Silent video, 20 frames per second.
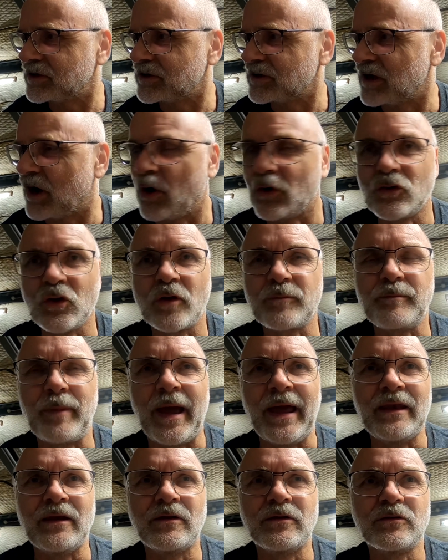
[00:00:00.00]
No, not
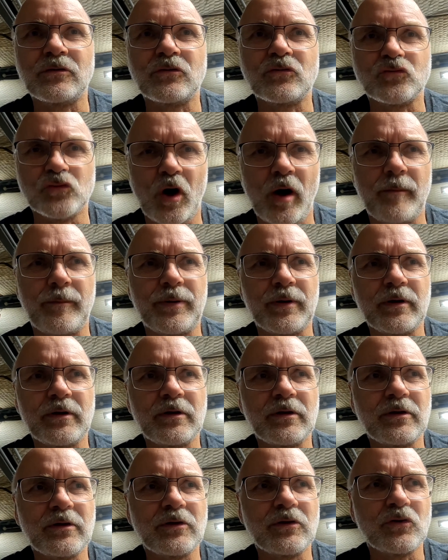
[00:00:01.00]
Ben, Rob.
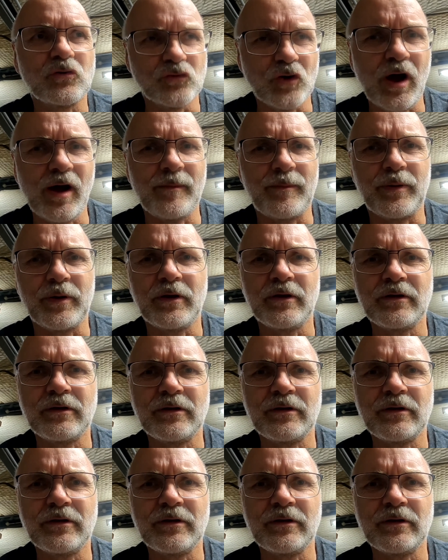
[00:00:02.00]
Rob!